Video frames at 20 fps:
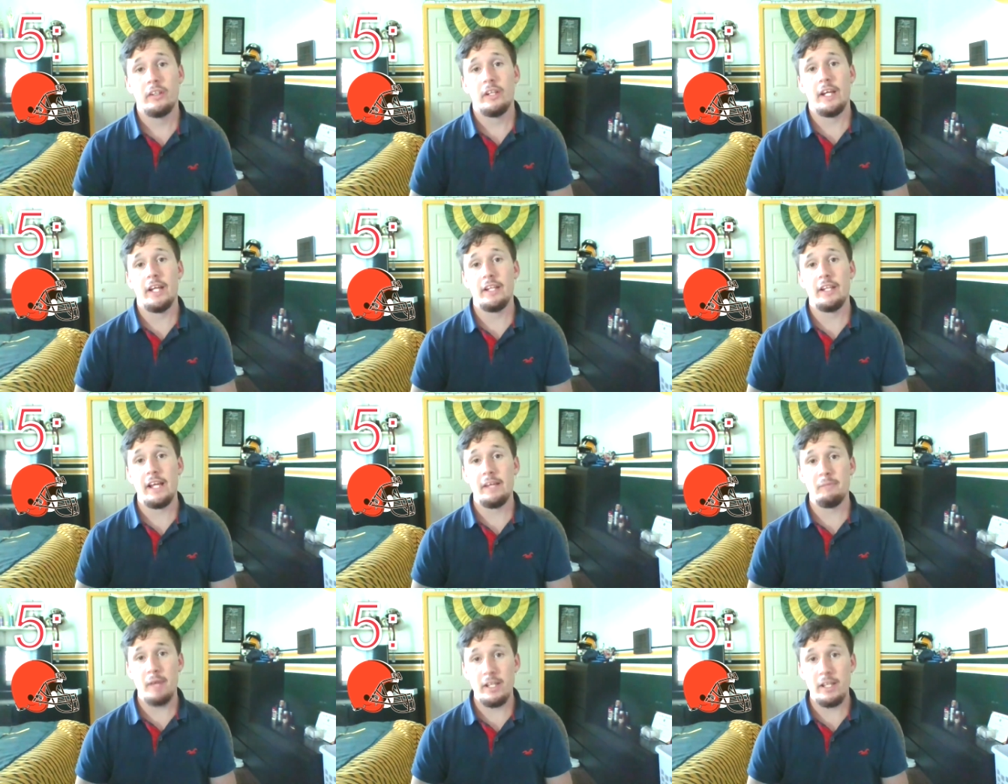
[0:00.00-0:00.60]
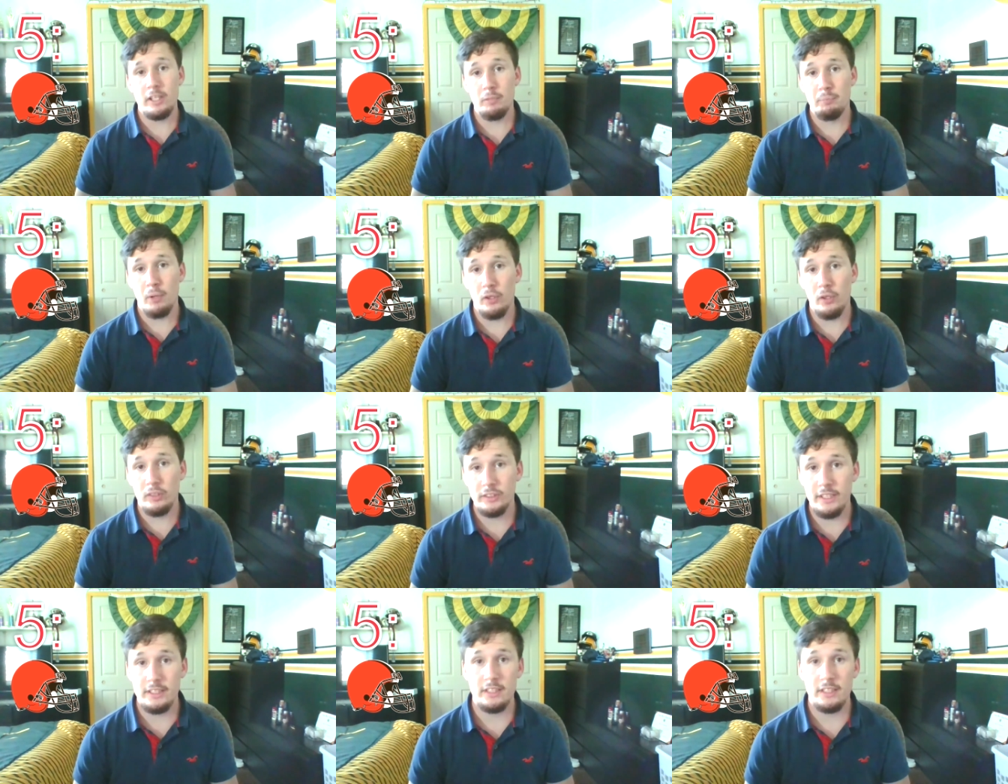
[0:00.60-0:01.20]
And they made the
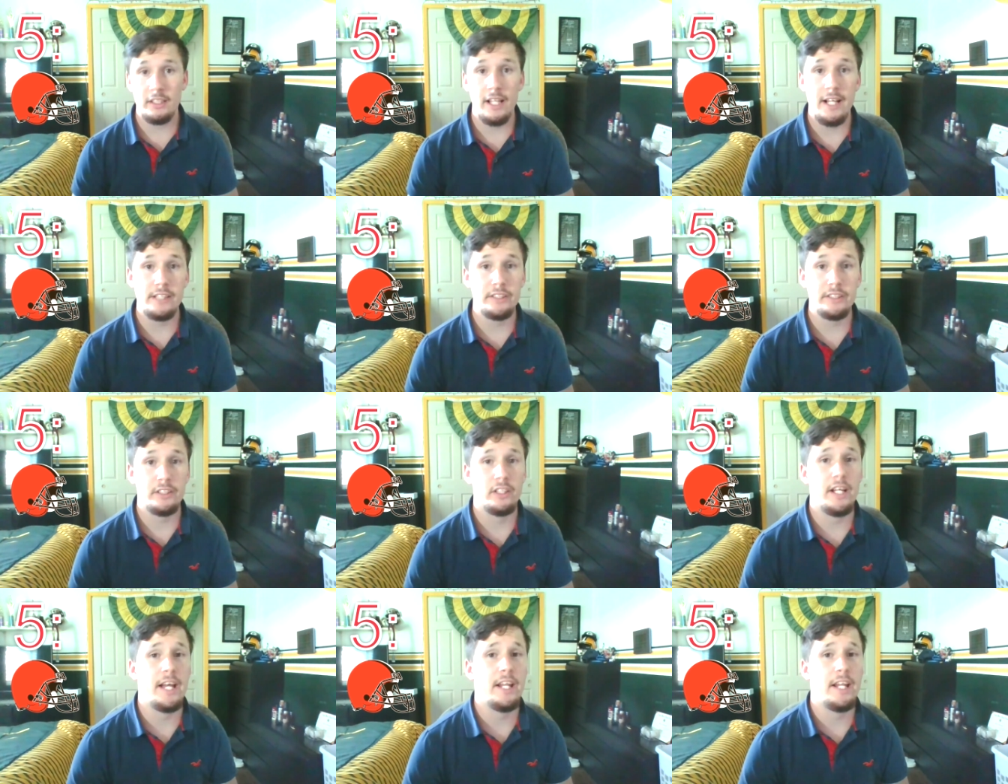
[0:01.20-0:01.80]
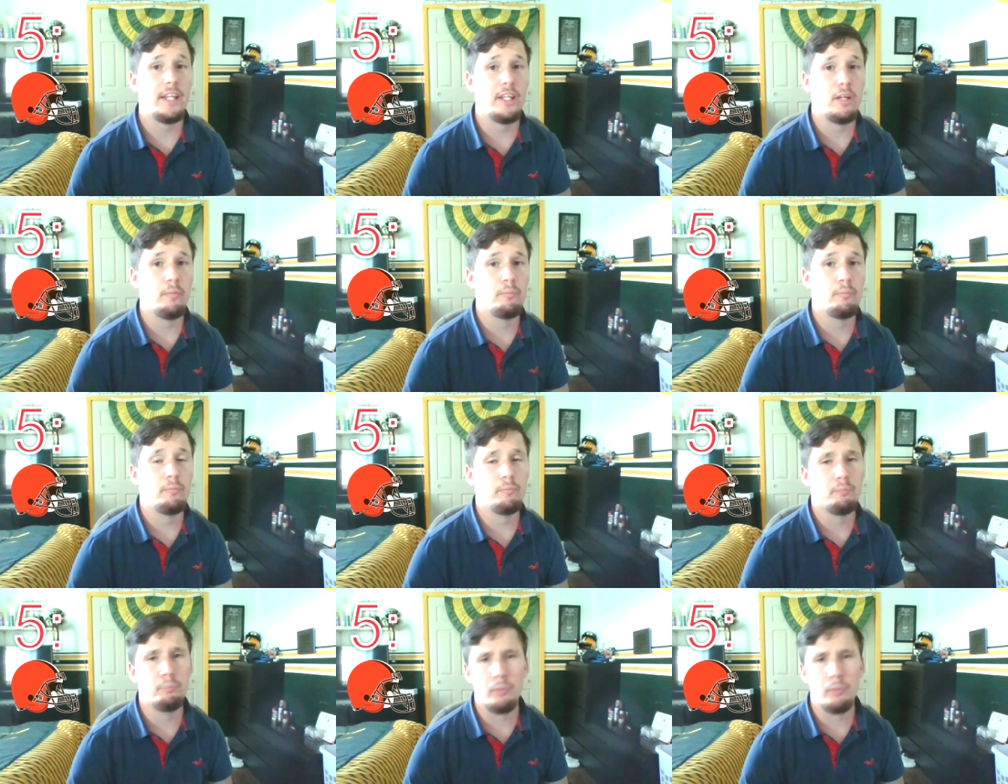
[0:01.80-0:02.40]
postseason last year. Ended
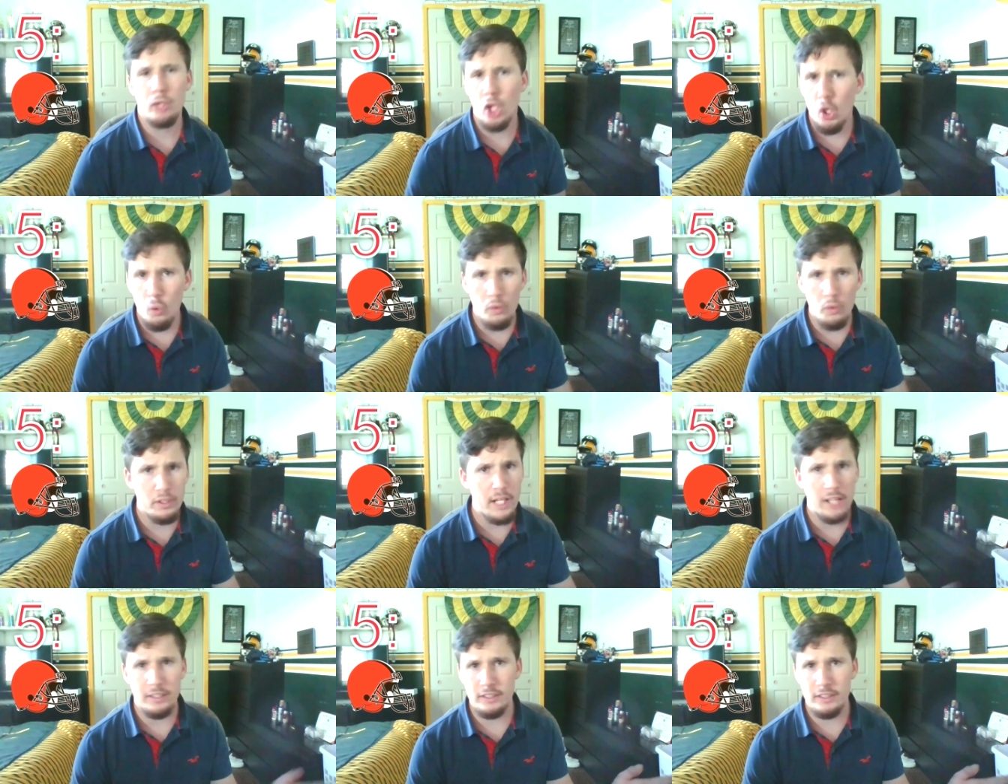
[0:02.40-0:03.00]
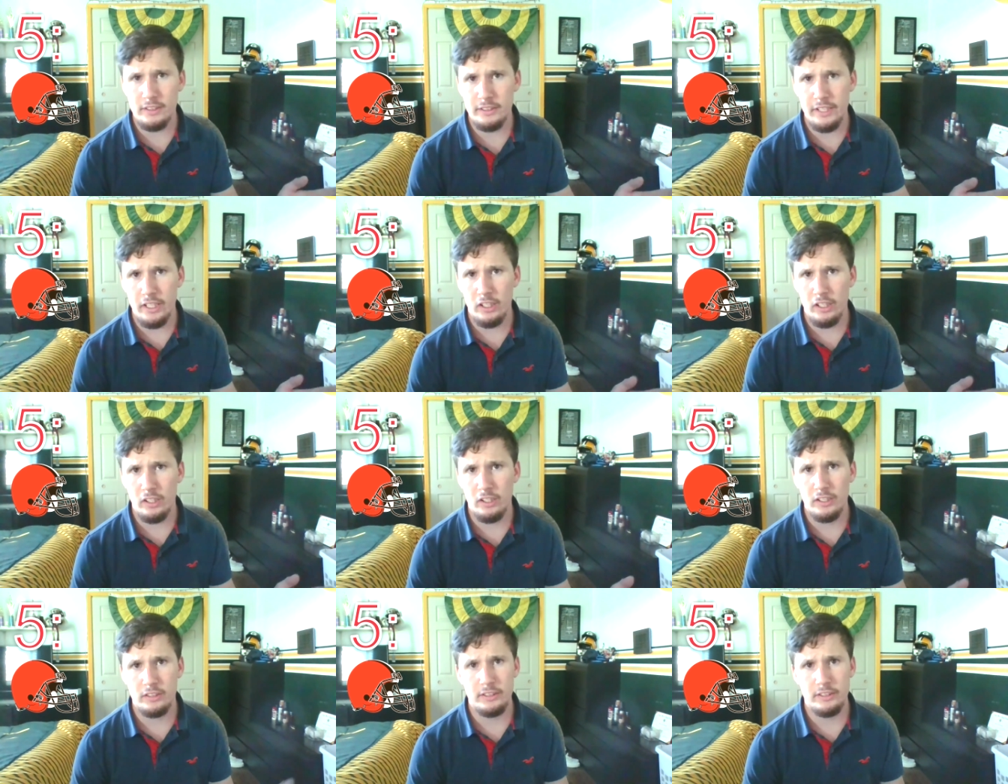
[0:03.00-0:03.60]
up blowing out the
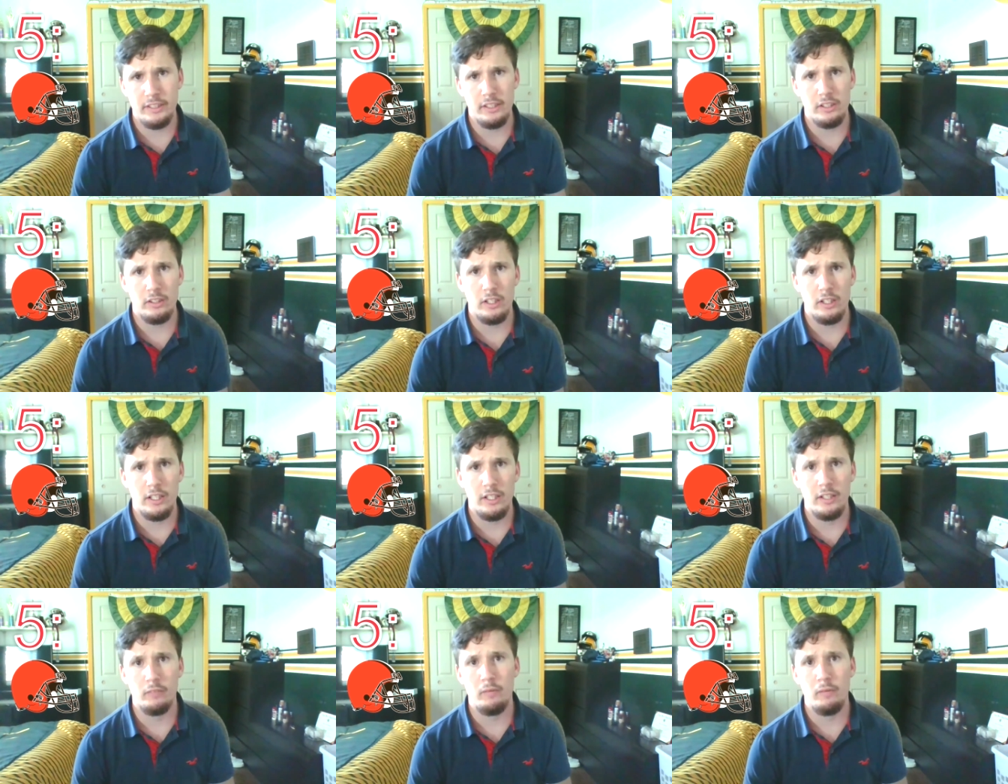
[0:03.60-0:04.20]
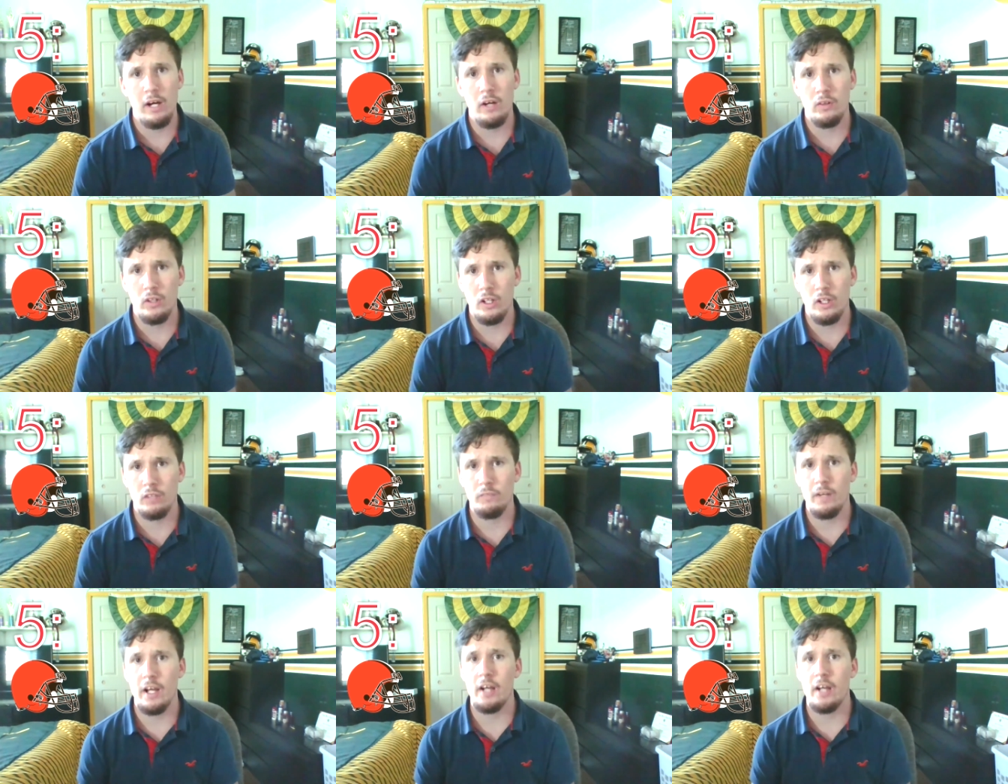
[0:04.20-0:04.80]
Steelers in the wild
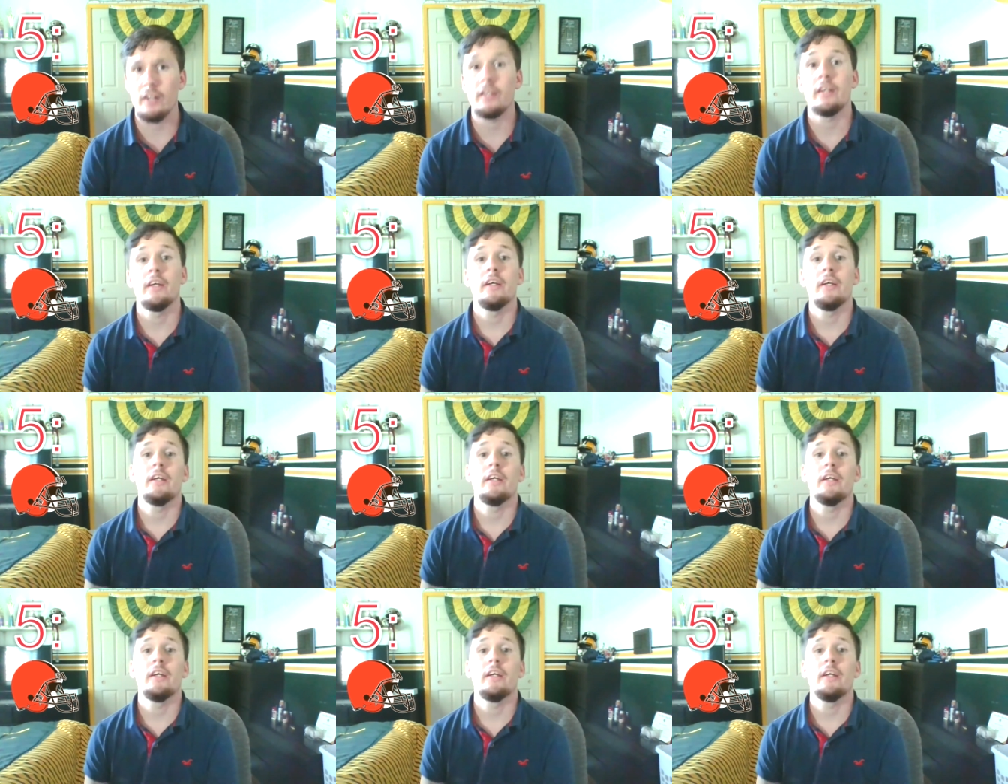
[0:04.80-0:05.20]
card round.